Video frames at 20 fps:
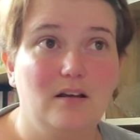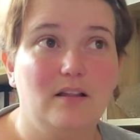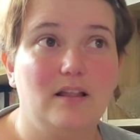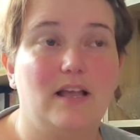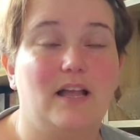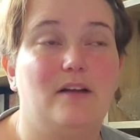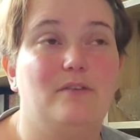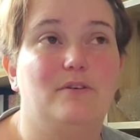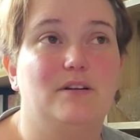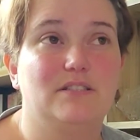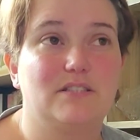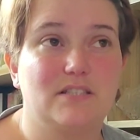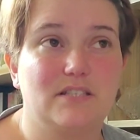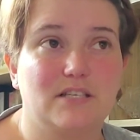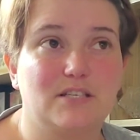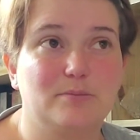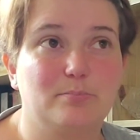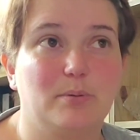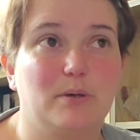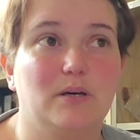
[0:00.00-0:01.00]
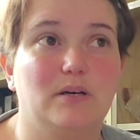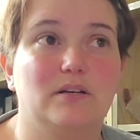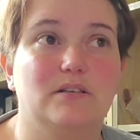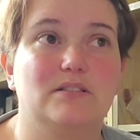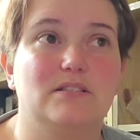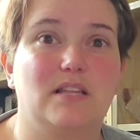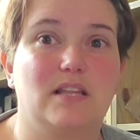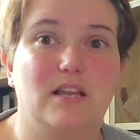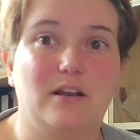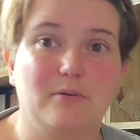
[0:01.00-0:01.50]
like I read 6
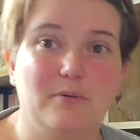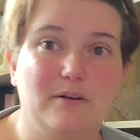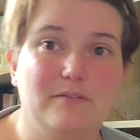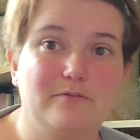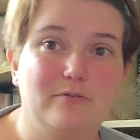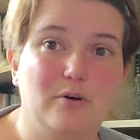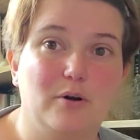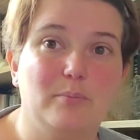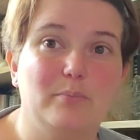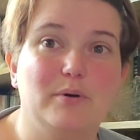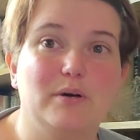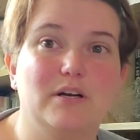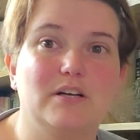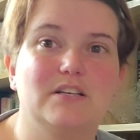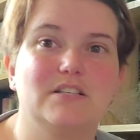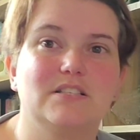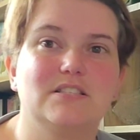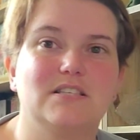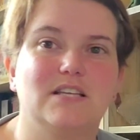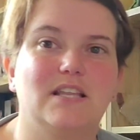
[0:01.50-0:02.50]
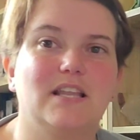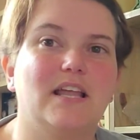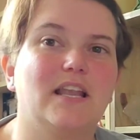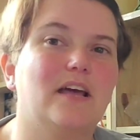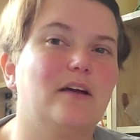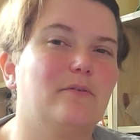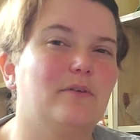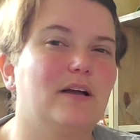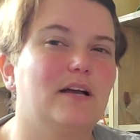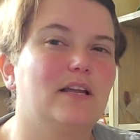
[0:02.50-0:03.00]
books, and then I read 4 books, and then
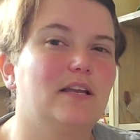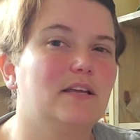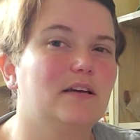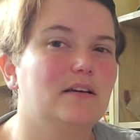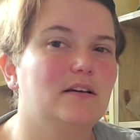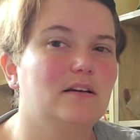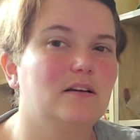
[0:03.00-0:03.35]
I read,